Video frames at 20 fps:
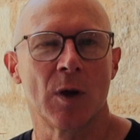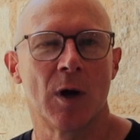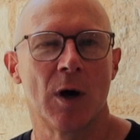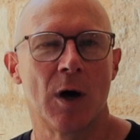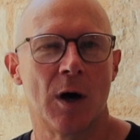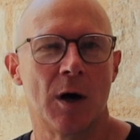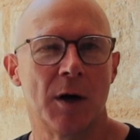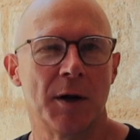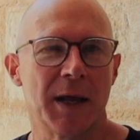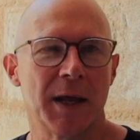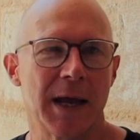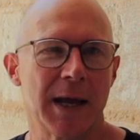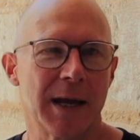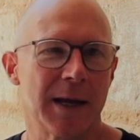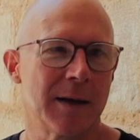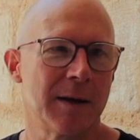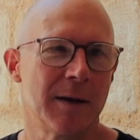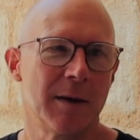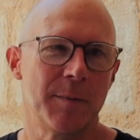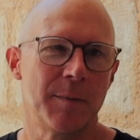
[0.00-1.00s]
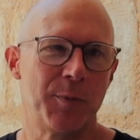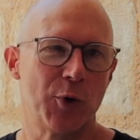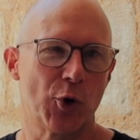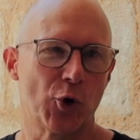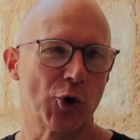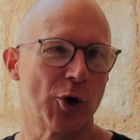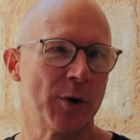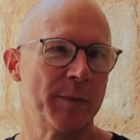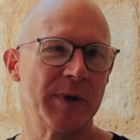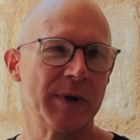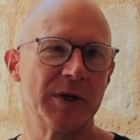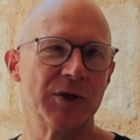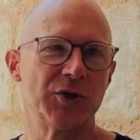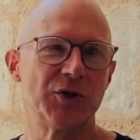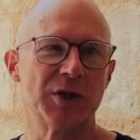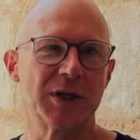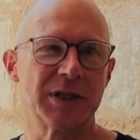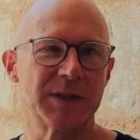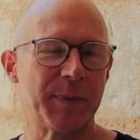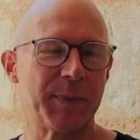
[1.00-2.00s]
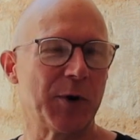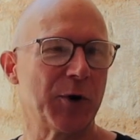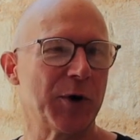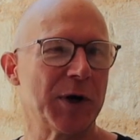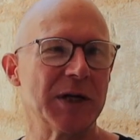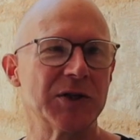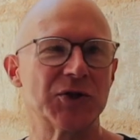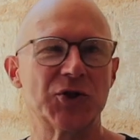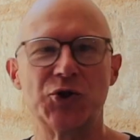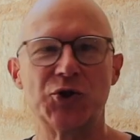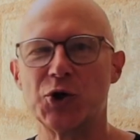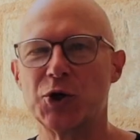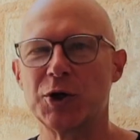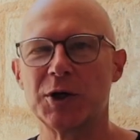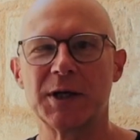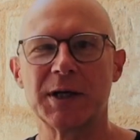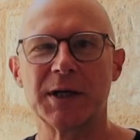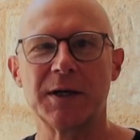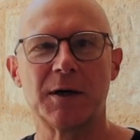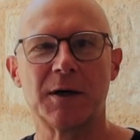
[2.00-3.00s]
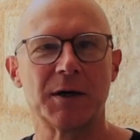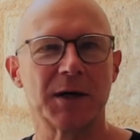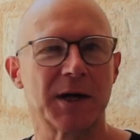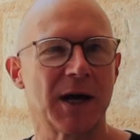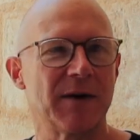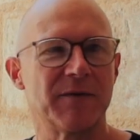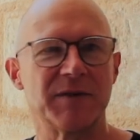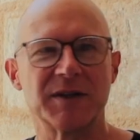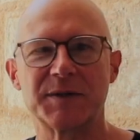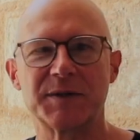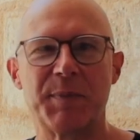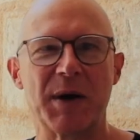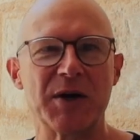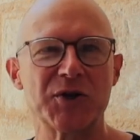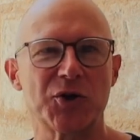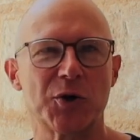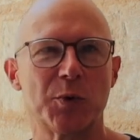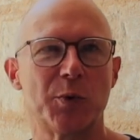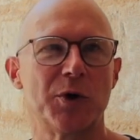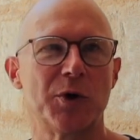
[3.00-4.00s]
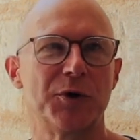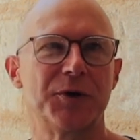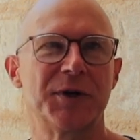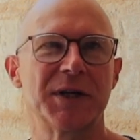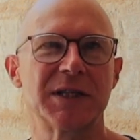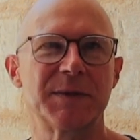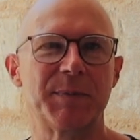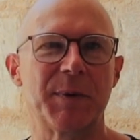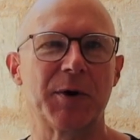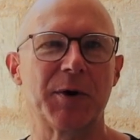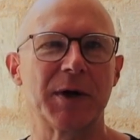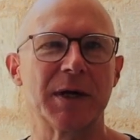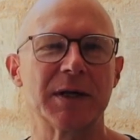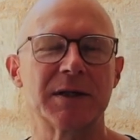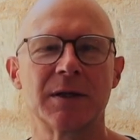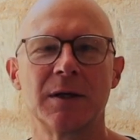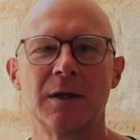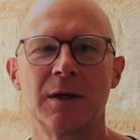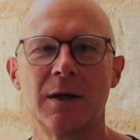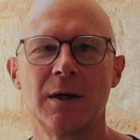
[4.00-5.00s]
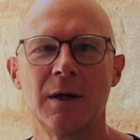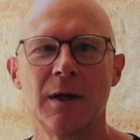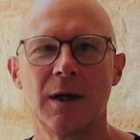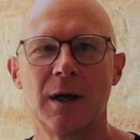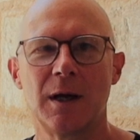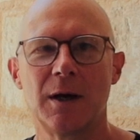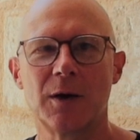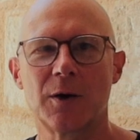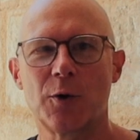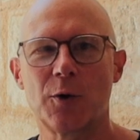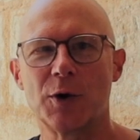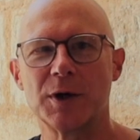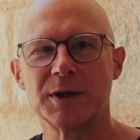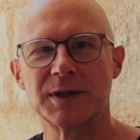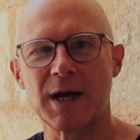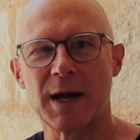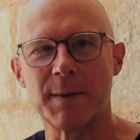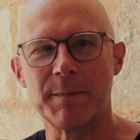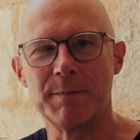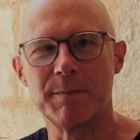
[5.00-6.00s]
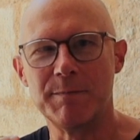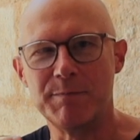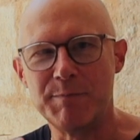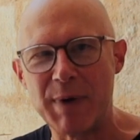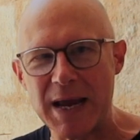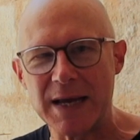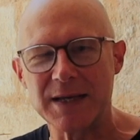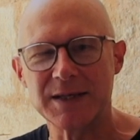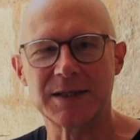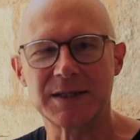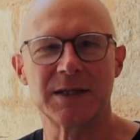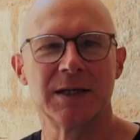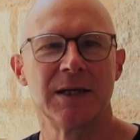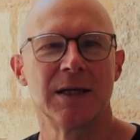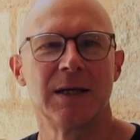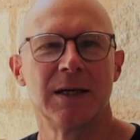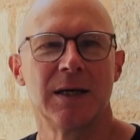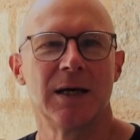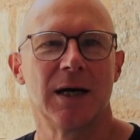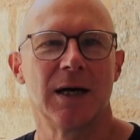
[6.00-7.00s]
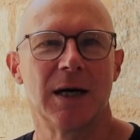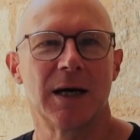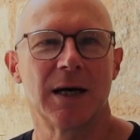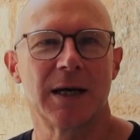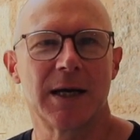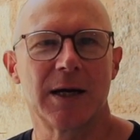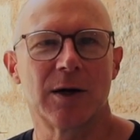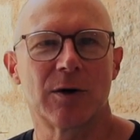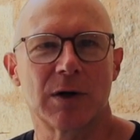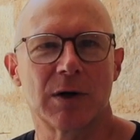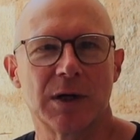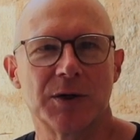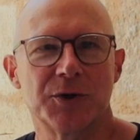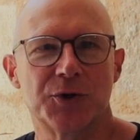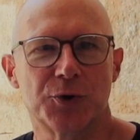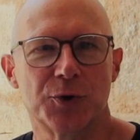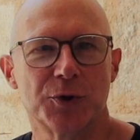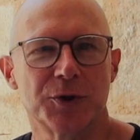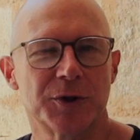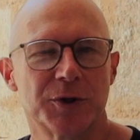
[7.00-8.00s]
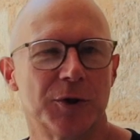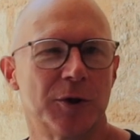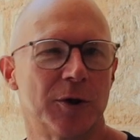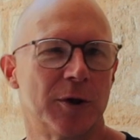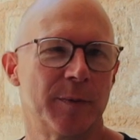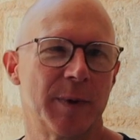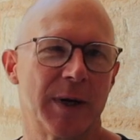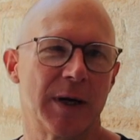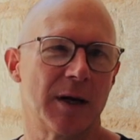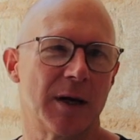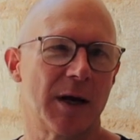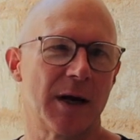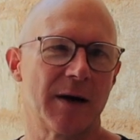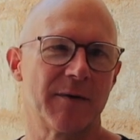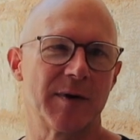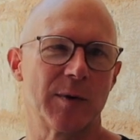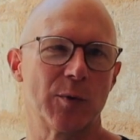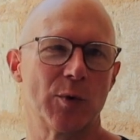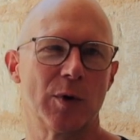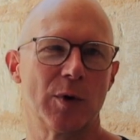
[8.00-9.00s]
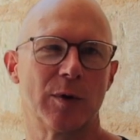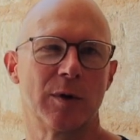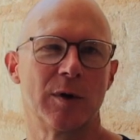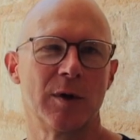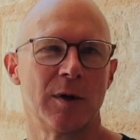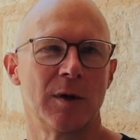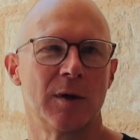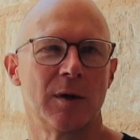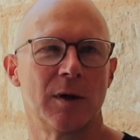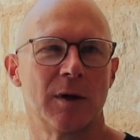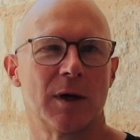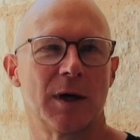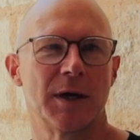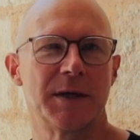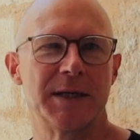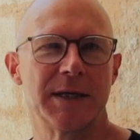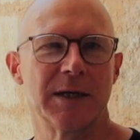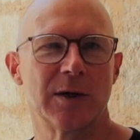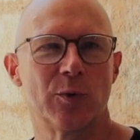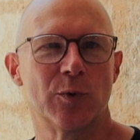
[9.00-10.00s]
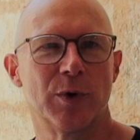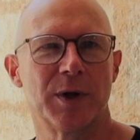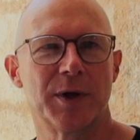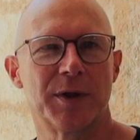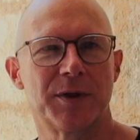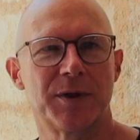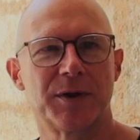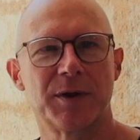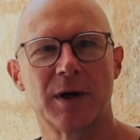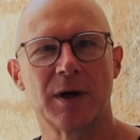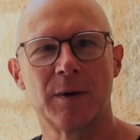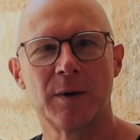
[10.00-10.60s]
on a pilgrimage experience, journaling on a kind of a special world experience. And of course, I'm based here in Jerusalem, and a lot of it will deal with